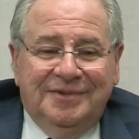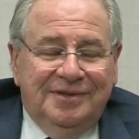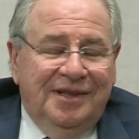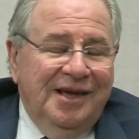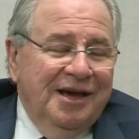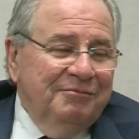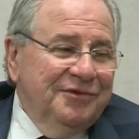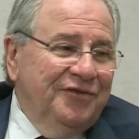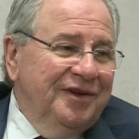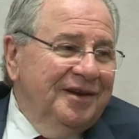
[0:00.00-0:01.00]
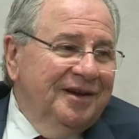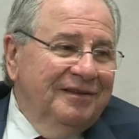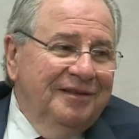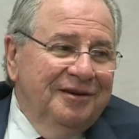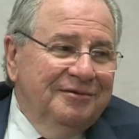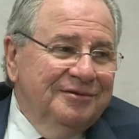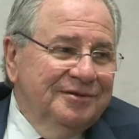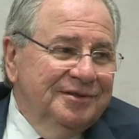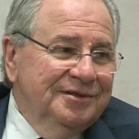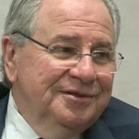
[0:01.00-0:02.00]
The atmosphere down there
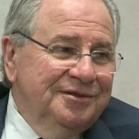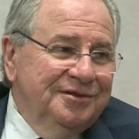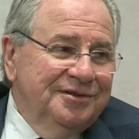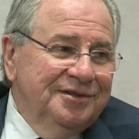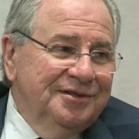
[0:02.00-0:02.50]
is